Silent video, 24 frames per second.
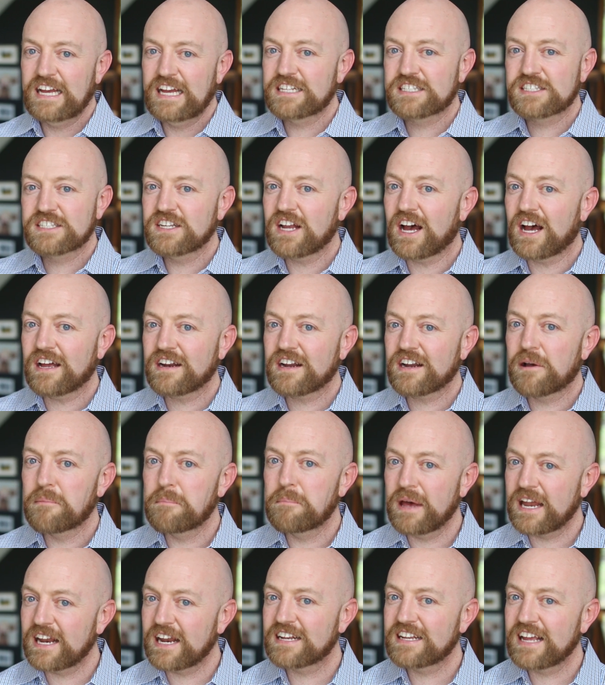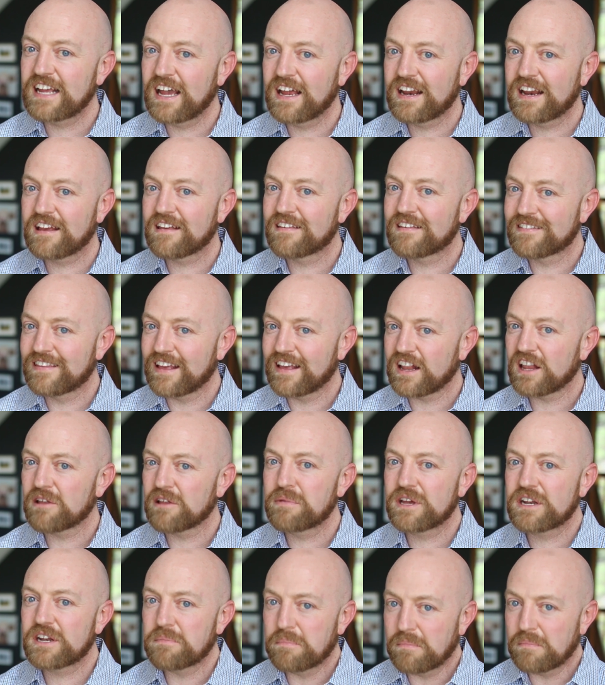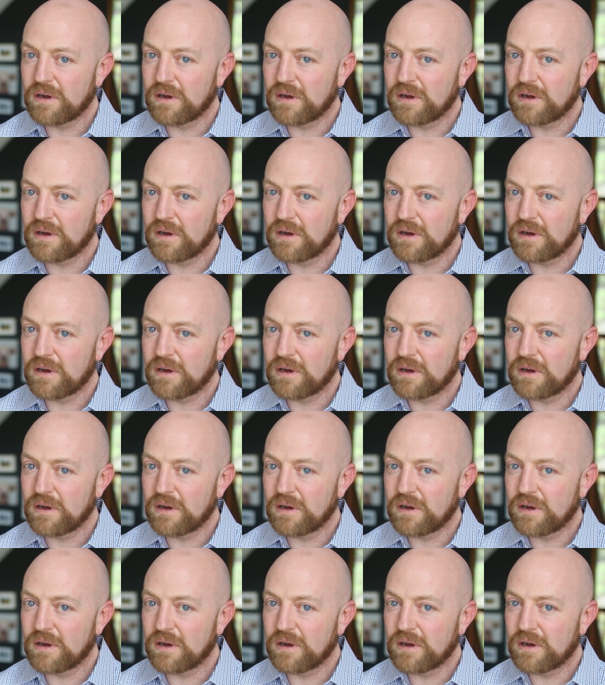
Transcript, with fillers: It's not a meditating celibate